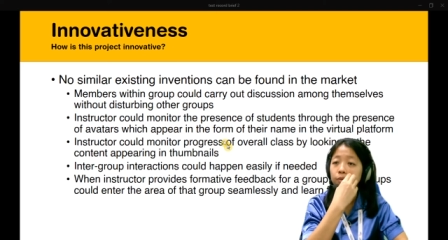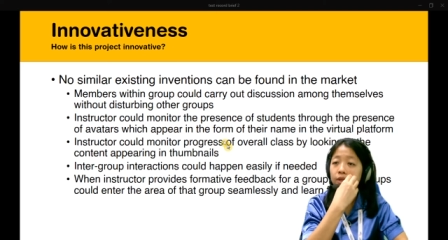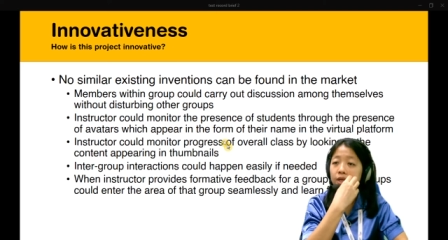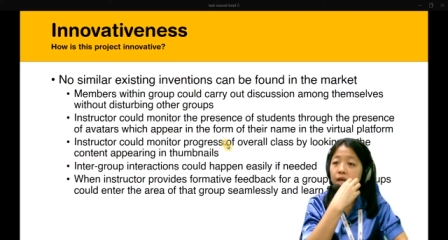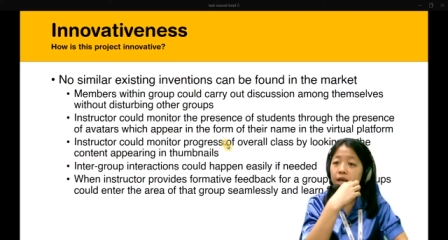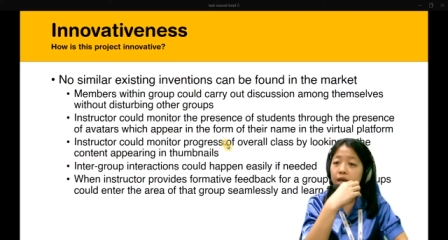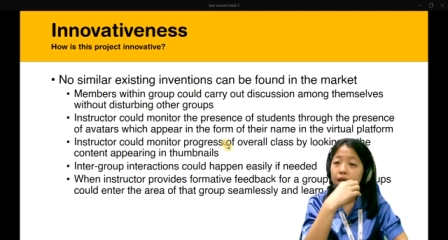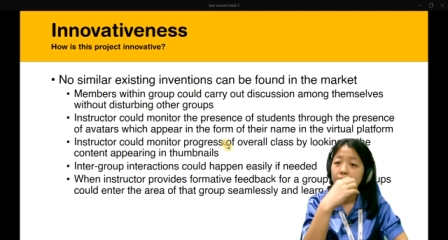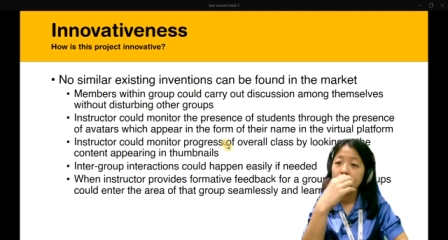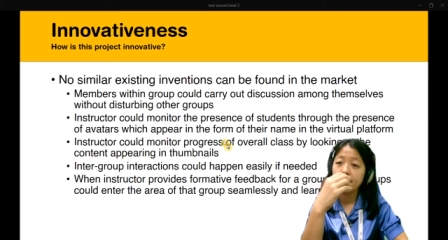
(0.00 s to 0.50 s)

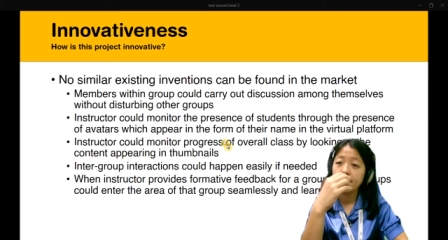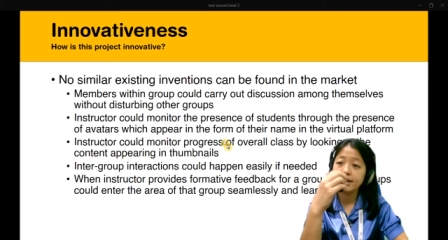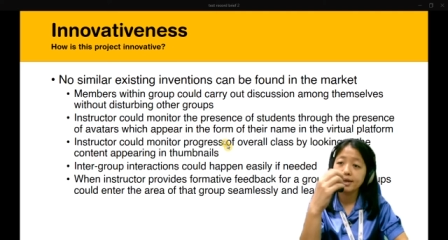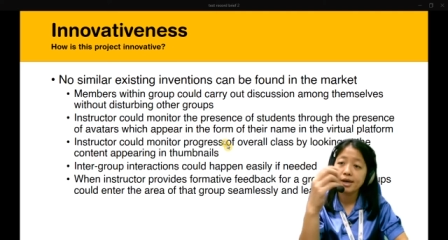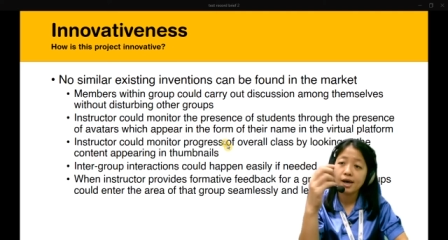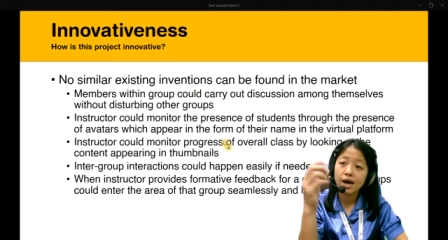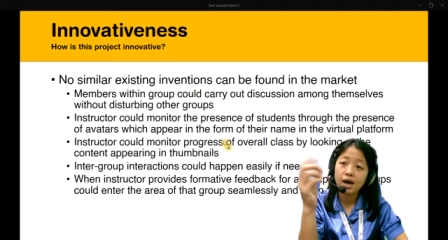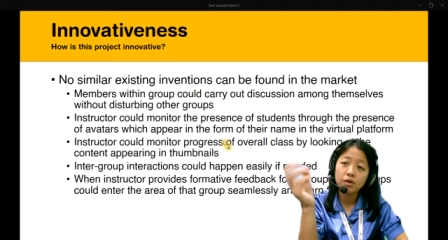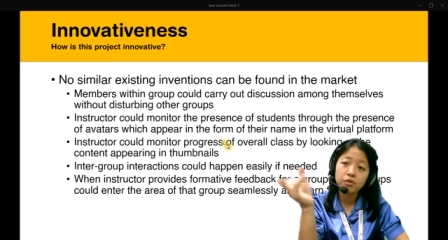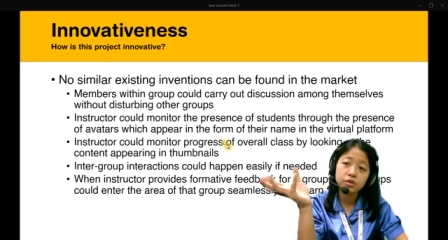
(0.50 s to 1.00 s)
And
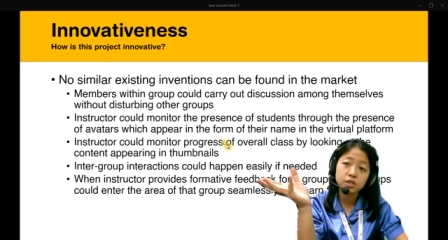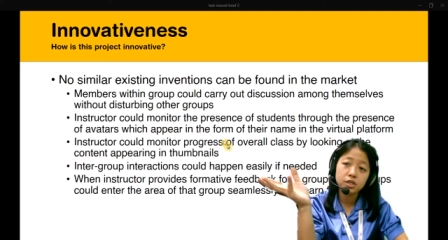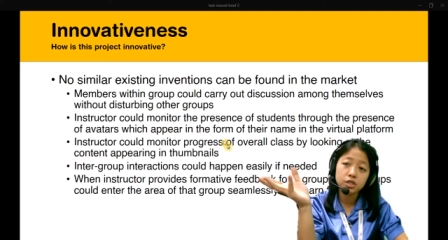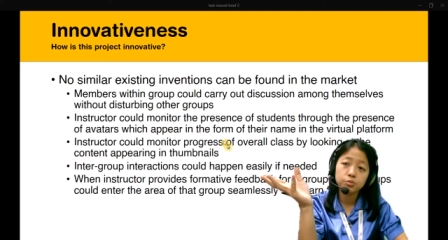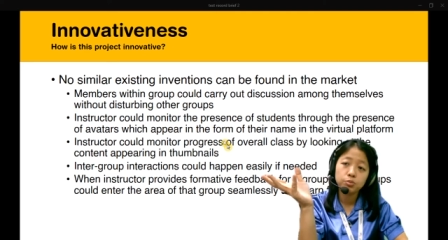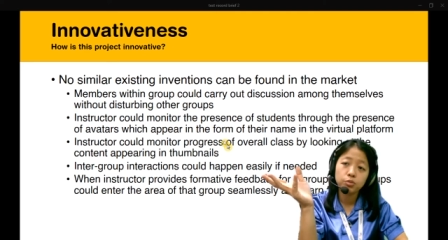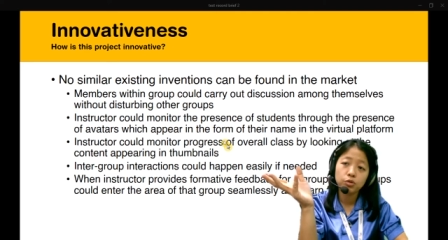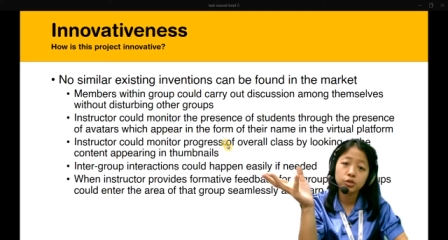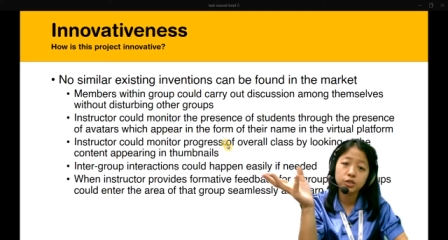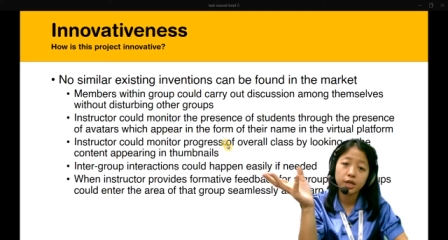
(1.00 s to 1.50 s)
how is this
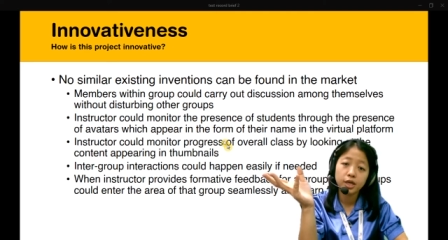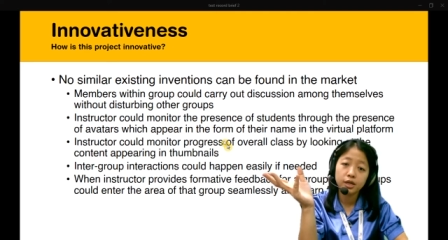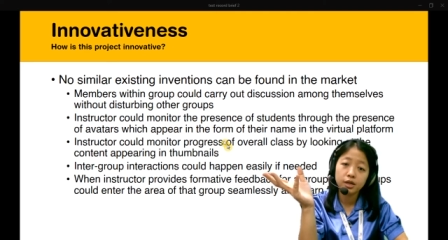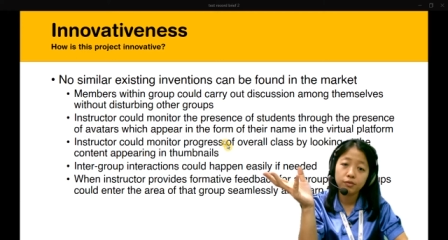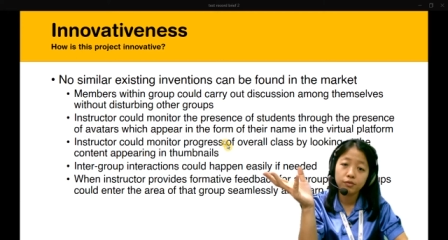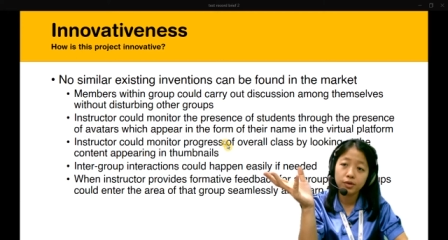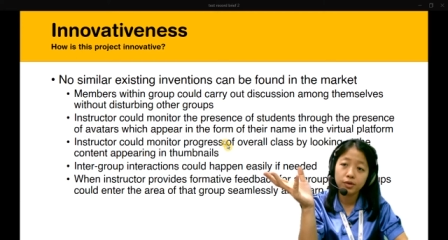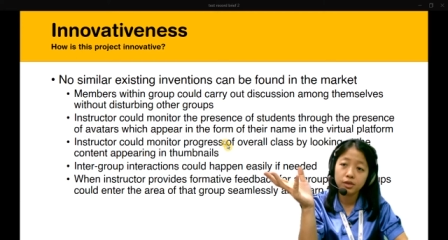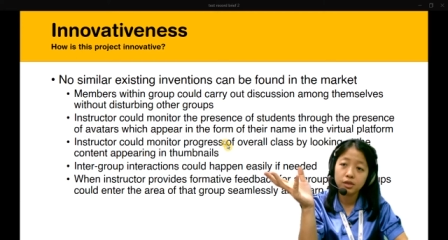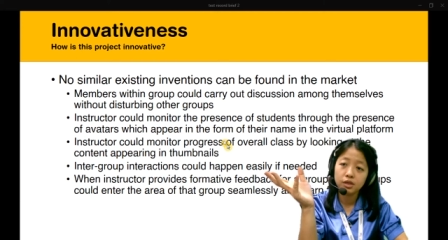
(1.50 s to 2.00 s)
project
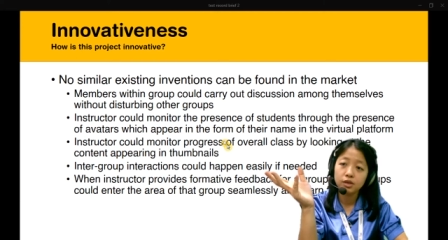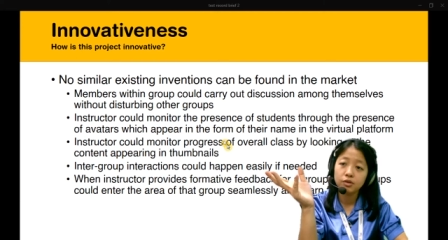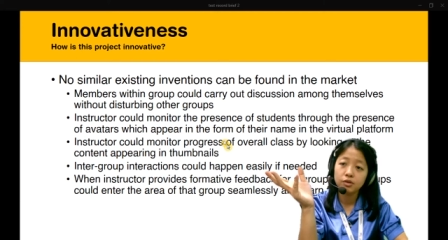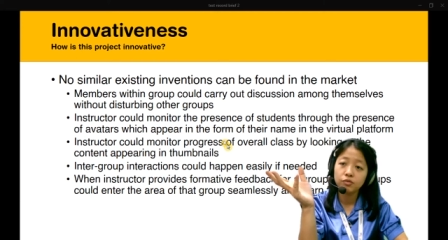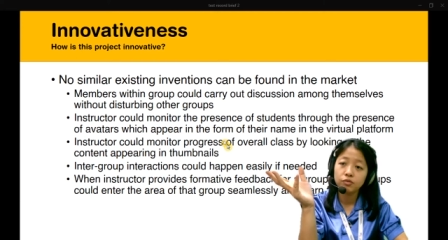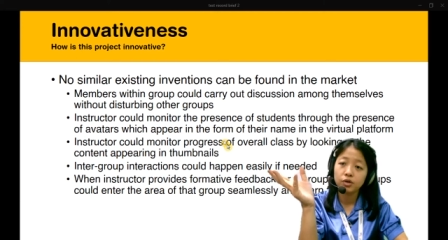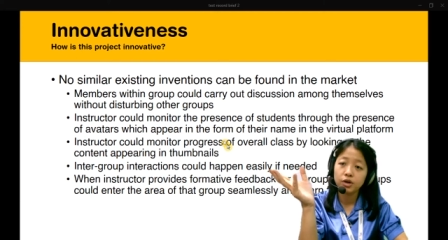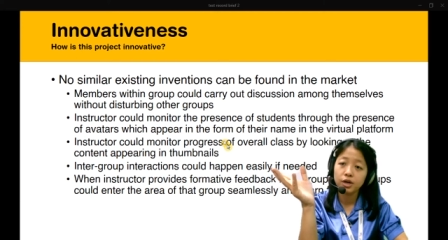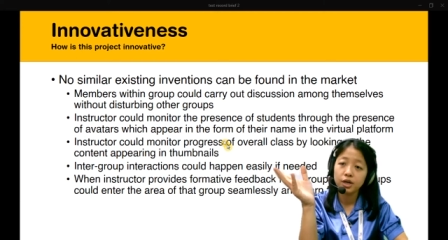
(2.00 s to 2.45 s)
innovative, right?